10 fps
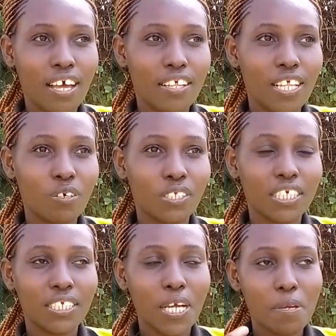there was
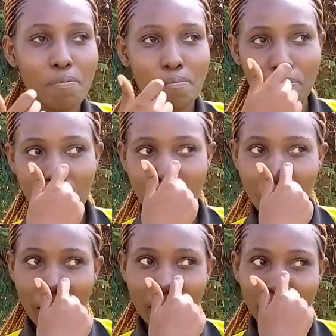a time
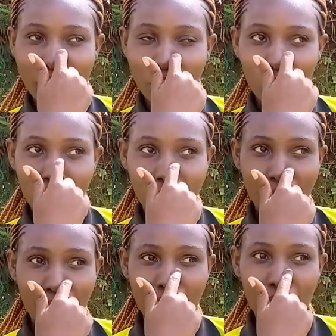my
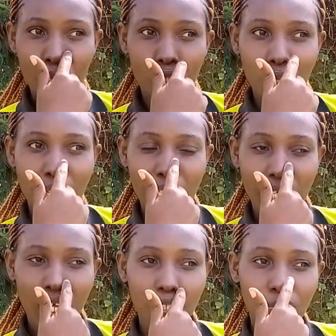deputy back
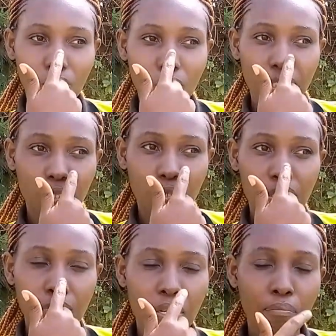in high school once
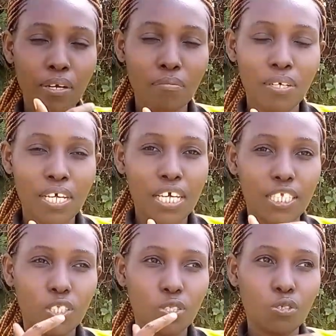told my mom,
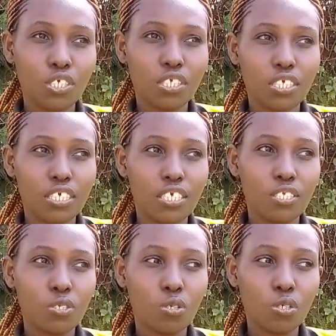it's
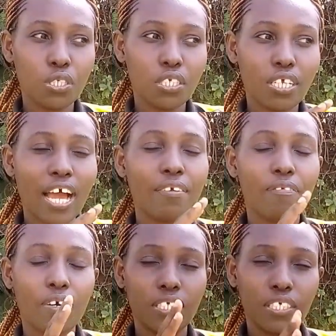not
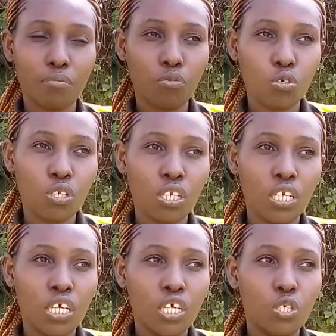advisable
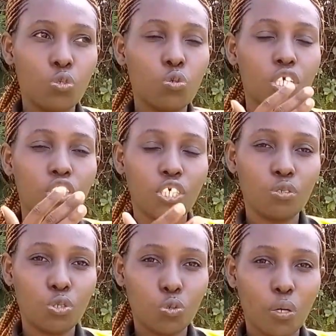you reach
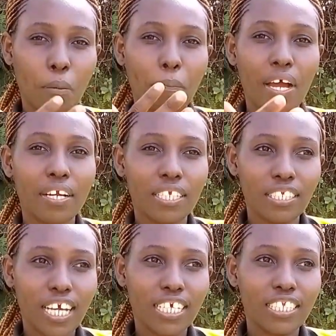out to a
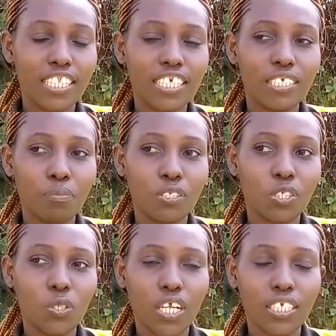parent at this particular